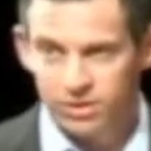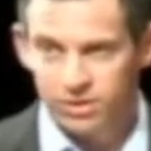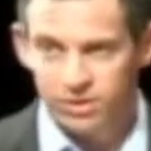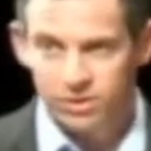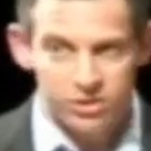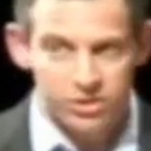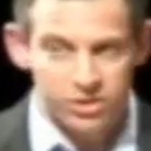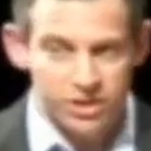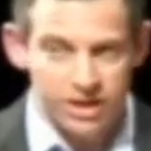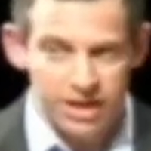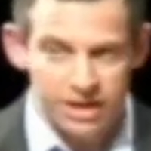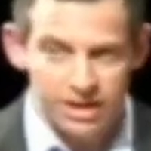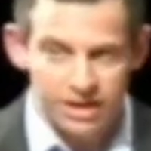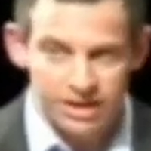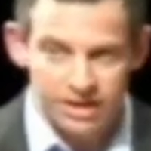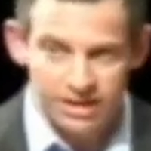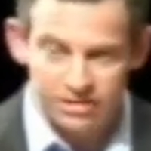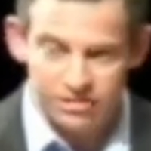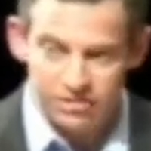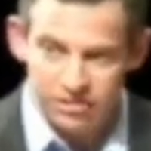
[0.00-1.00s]

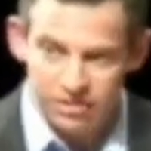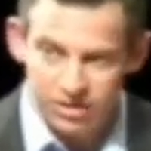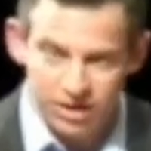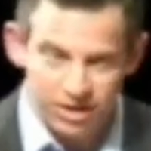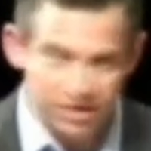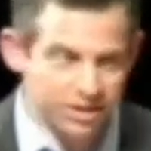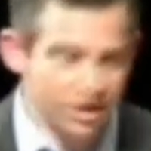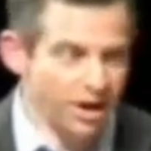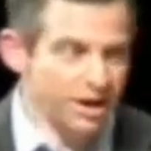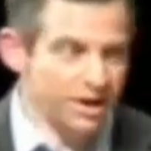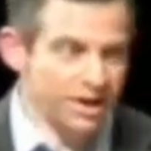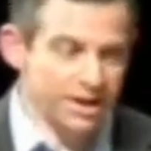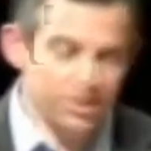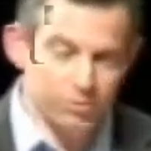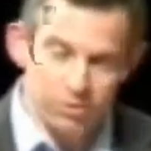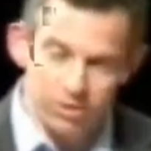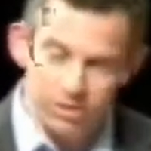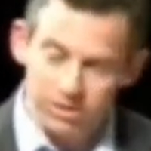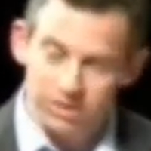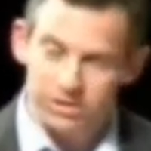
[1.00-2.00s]
Christianity is
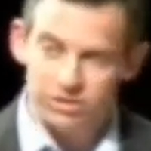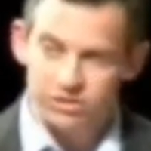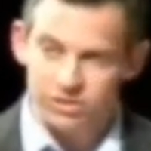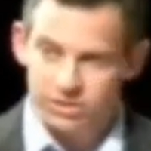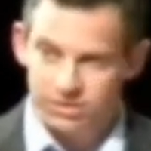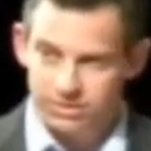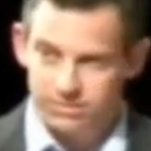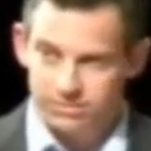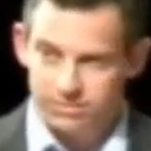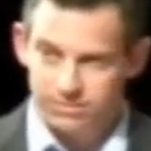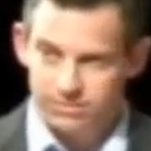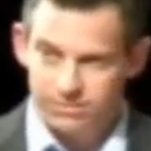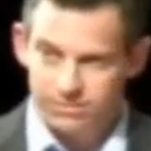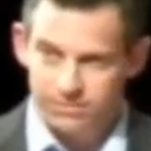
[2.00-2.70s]
not a religion